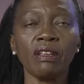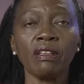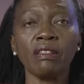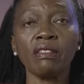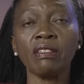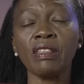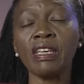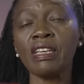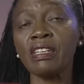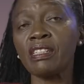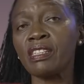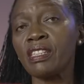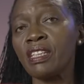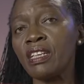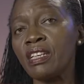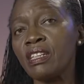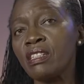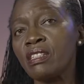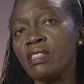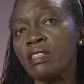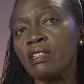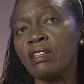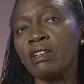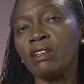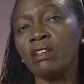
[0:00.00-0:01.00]
This
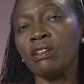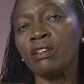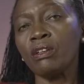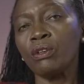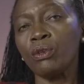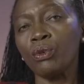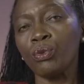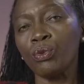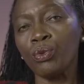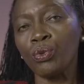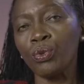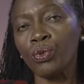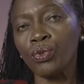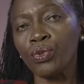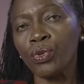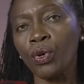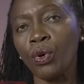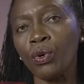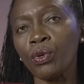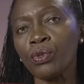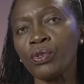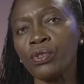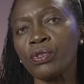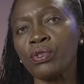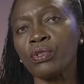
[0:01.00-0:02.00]
is
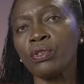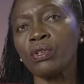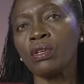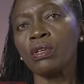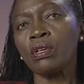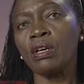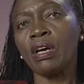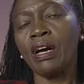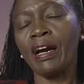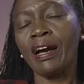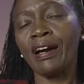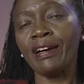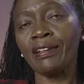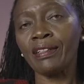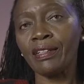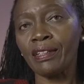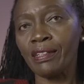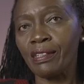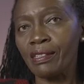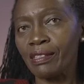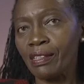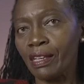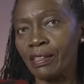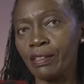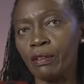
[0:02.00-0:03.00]
Ruto's and
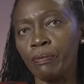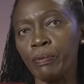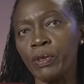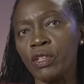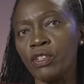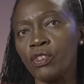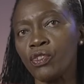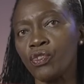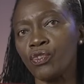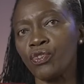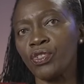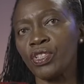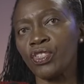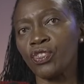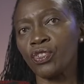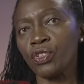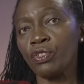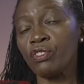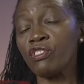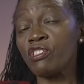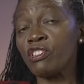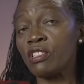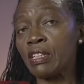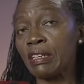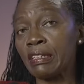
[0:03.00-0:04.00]
his
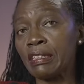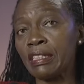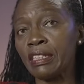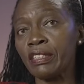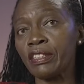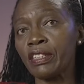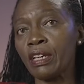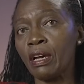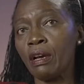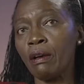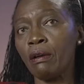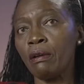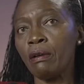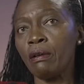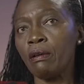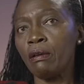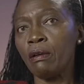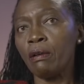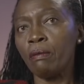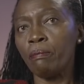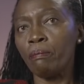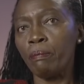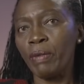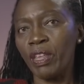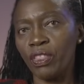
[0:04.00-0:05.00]
administration's signature
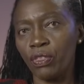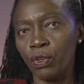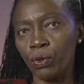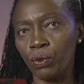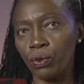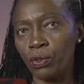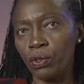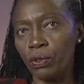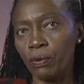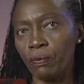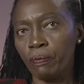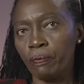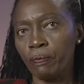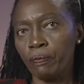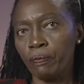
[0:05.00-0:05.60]
method